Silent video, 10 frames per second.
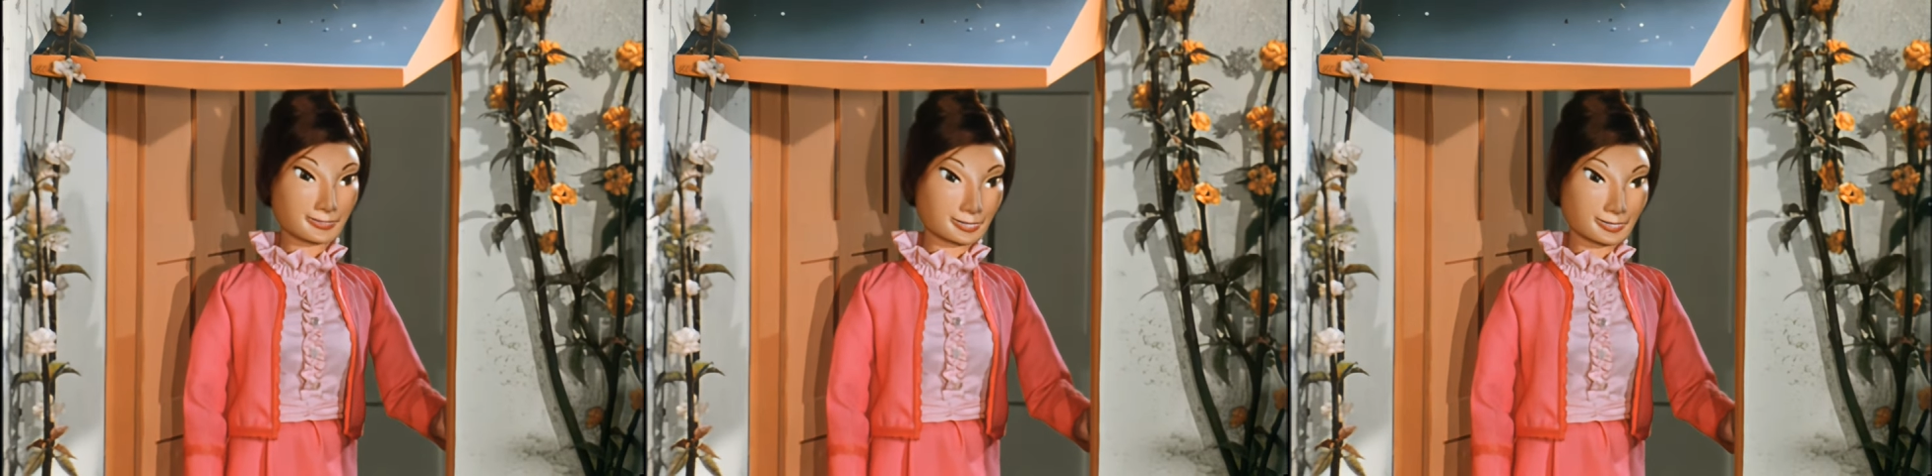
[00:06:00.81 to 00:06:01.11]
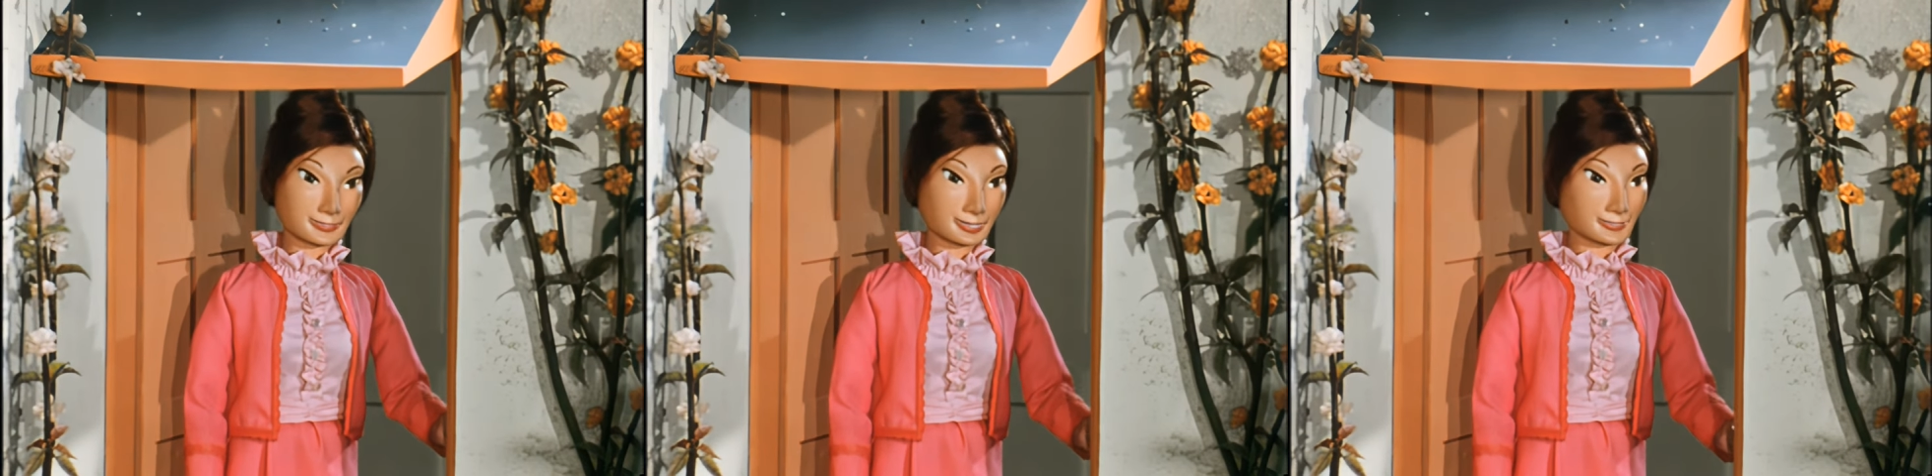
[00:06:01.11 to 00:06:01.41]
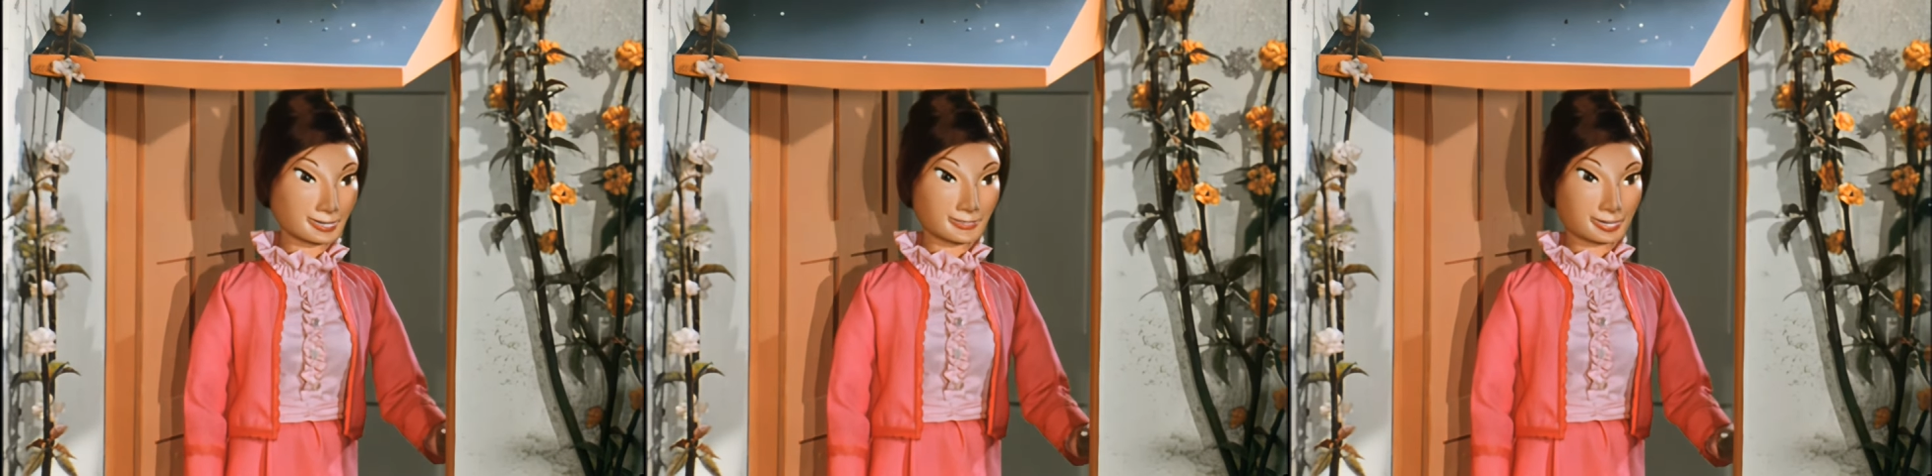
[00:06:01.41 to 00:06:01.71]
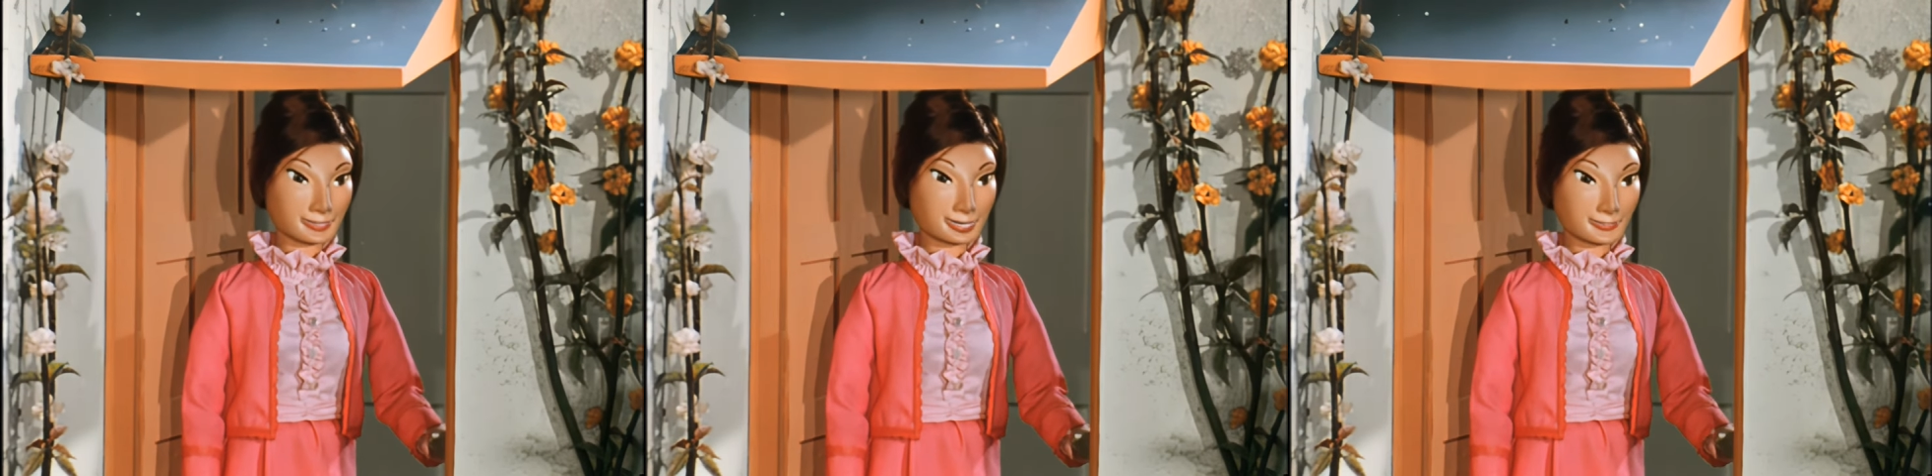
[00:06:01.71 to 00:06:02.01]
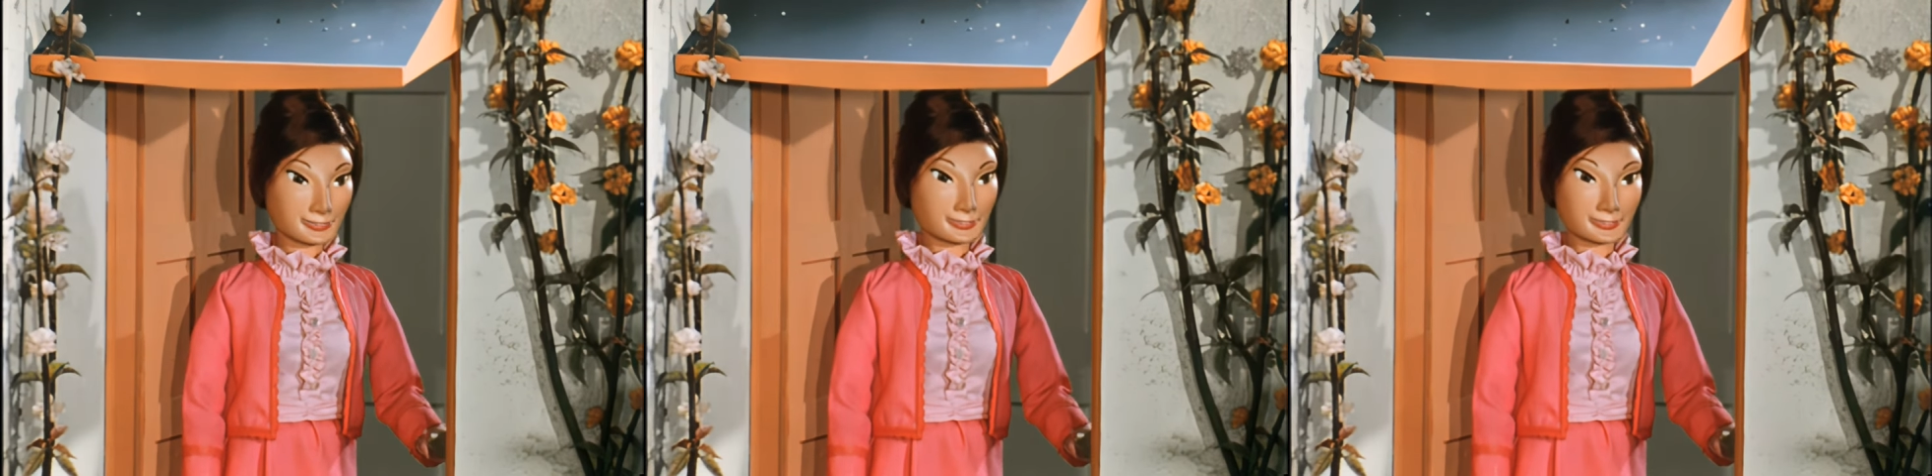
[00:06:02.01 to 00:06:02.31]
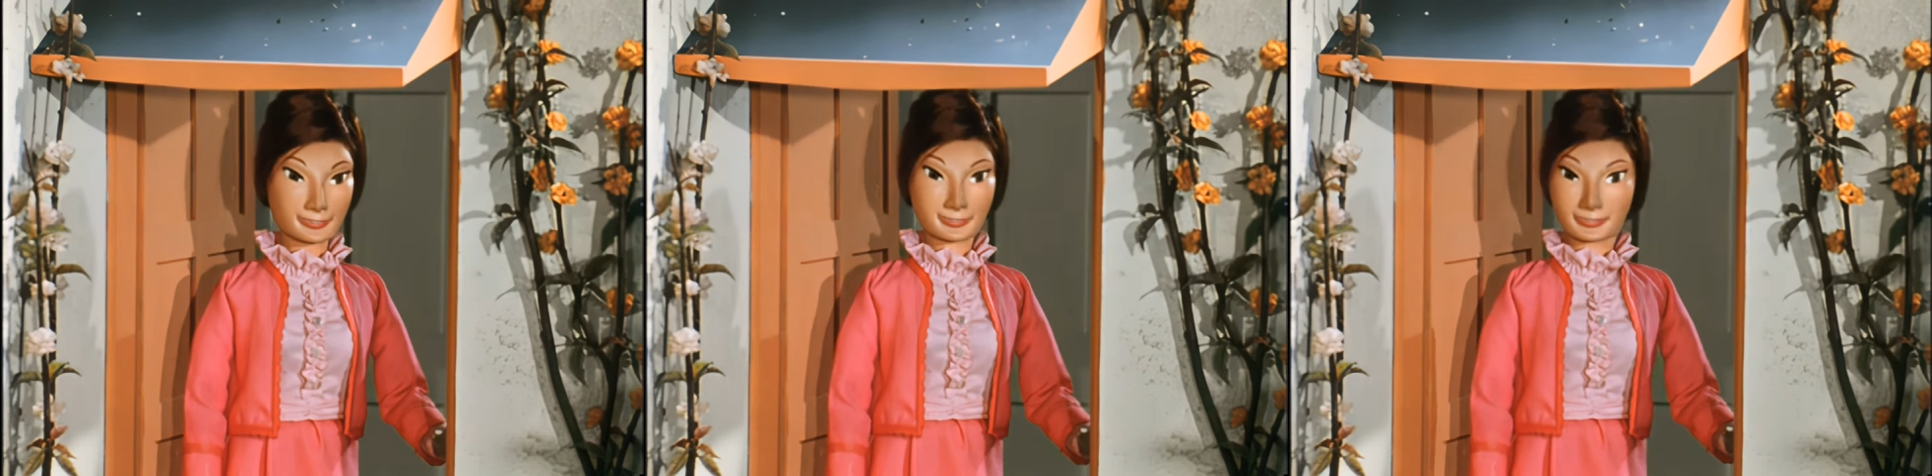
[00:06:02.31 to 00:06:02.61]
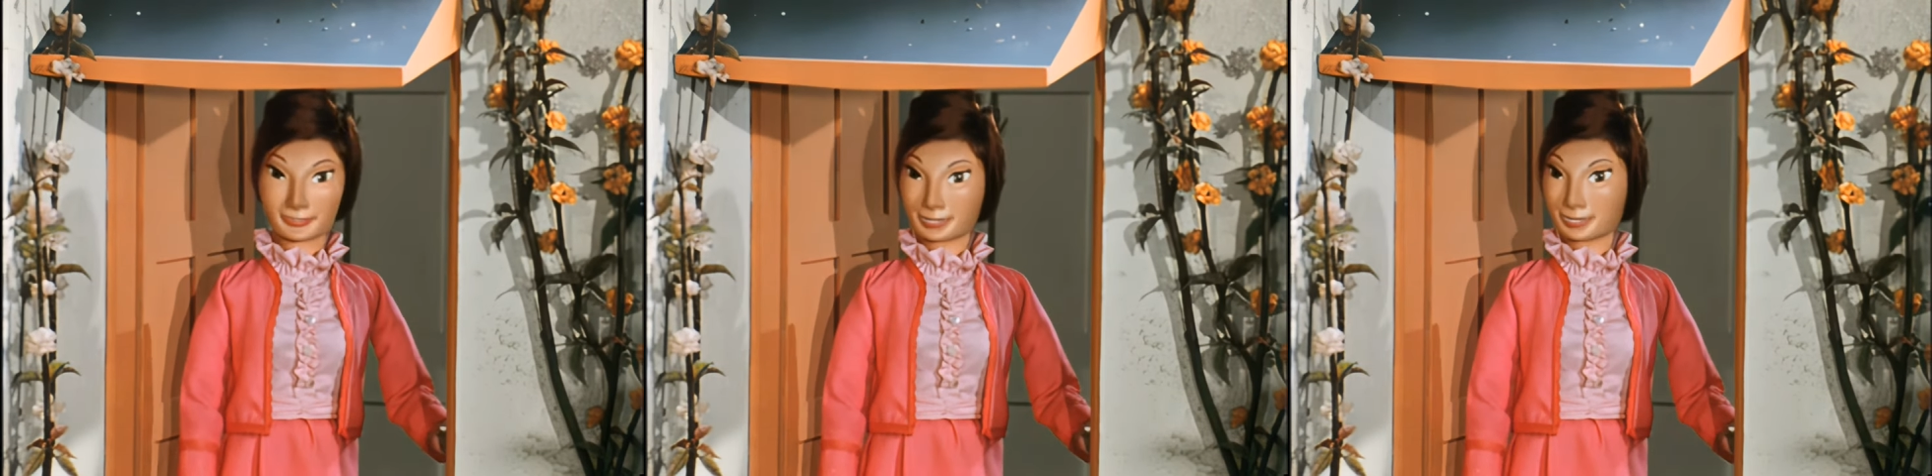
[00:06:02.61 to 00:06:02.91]
I'll buy you something else.
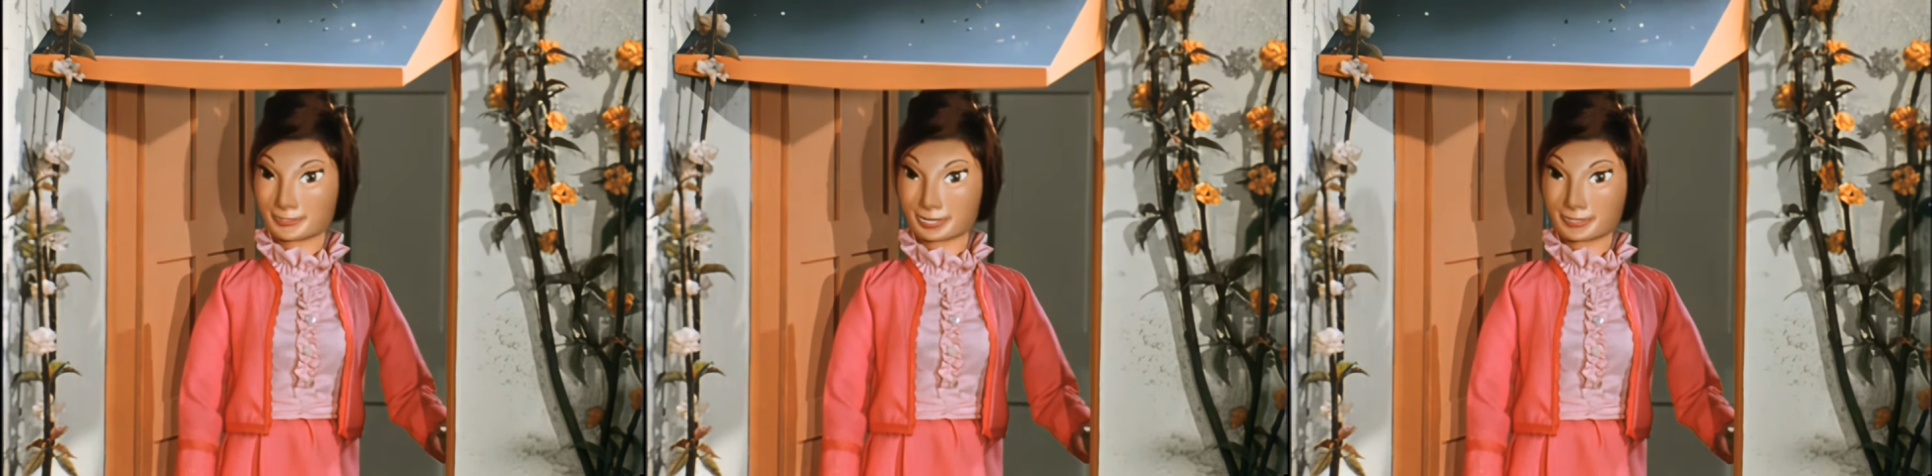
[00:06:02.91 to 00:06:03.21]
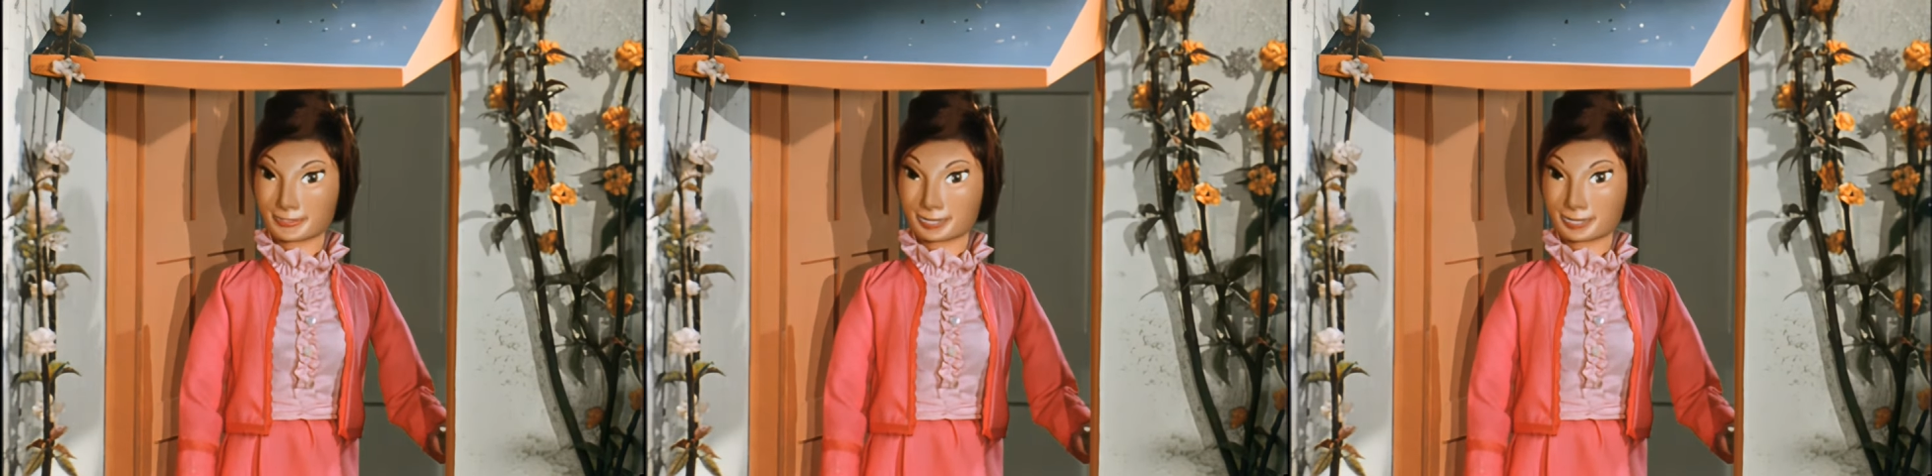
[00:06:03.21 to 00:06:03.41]
And I'll make